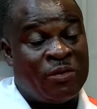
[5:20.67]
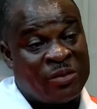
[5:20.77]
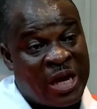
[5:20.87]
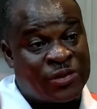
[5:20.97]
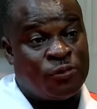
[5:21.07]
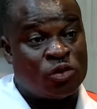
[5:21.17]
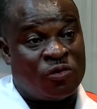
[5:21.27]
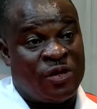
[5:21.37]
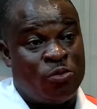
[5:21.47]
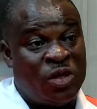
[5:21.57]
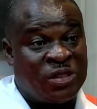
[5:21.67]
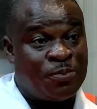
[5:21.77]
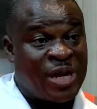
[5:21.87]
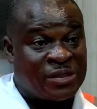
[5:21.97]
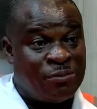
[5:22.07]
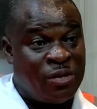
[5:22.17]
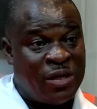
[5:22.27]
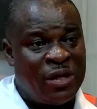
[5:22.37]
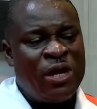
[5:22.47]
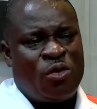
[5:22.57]
tax force of the municipal
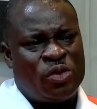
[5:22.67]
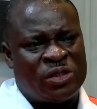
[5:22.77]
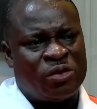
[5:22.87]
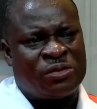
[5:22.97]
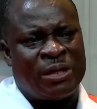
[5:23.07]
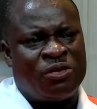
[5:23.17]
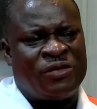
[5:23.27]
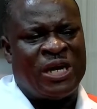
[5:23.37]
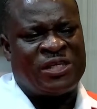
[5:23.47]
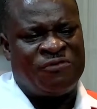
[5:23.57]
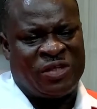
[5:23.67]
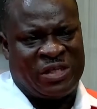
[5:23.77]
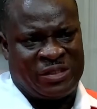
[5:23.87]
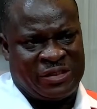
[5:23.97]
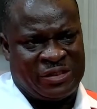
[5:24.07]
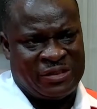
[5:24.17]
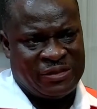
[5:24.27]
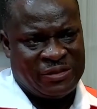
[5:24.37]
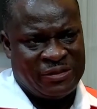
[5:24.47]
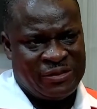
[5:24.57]
assembly
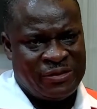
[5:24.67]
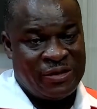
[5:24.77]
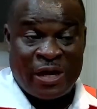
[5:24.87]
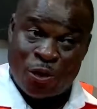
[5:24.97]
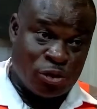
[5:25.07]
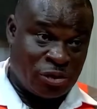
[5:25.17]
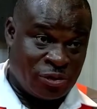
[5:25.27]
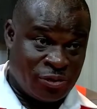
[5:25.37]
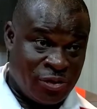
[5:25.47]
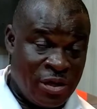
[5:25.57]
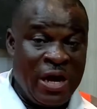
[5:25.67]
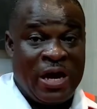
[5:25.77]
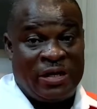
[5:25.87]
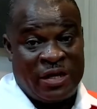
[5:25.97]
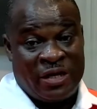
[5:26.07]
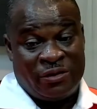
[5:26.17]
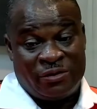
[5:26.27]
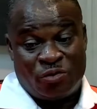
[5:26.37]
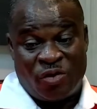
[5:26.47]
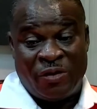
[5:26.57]
a lot. And
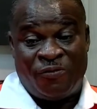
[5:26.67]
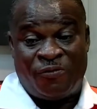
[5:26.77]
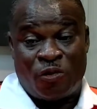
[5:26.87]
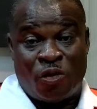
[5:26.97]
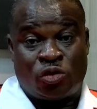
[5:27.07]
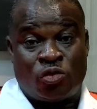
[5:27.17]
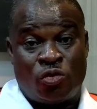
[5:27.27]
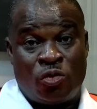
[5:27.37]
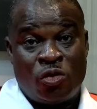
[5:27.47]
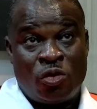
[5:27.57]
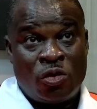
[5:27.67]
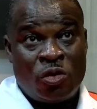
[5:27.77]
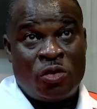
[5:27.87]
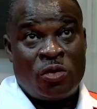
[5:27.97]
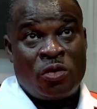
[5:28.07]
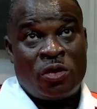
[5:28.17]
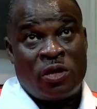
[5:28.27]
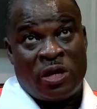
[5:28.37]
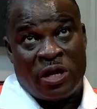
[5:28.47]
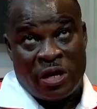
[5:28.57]
then we've also
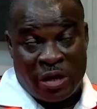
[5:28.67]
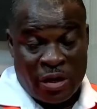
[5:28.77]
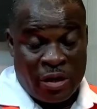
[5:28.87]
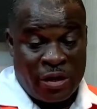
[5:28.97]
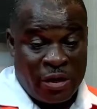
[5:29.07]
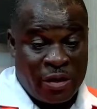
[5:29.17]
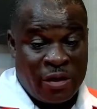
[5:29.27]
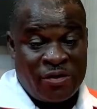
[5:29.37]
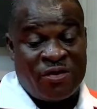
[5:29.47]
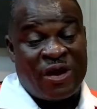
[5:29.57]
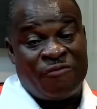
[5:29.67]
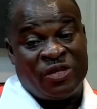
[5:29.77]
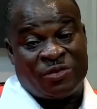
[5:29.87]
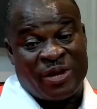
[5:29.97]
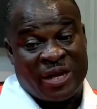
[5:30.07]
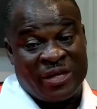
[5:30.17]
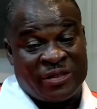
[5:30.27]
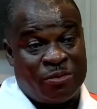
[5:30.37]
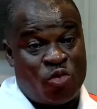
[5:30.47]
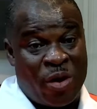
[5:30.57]
uh, derived this
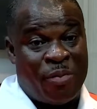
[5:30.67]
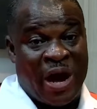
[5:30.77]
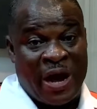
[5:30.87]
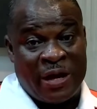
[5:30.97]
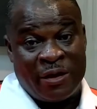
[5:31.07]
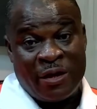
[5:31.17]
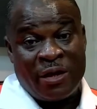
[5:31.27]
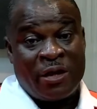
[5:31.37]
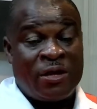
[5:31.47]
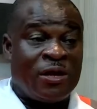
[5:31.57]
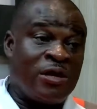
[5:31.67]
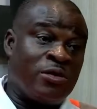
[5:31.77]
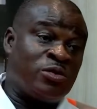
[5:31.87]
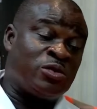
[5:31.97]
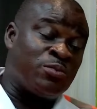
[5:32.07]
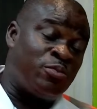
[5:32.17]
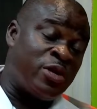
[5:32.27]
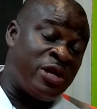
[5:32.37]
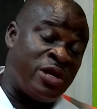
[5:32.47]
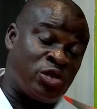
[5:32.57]
mechanism whereby there,
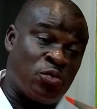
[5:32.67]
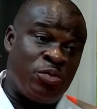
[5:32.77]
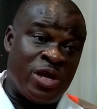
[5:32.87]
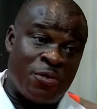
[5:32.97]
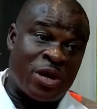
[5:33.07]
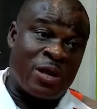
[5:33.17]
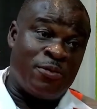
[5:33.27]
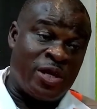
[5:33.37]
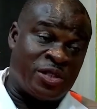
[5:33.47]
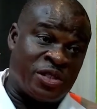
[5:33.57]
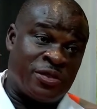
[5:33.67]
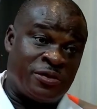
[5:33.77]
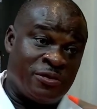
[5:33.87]
uh, there should be a reclamation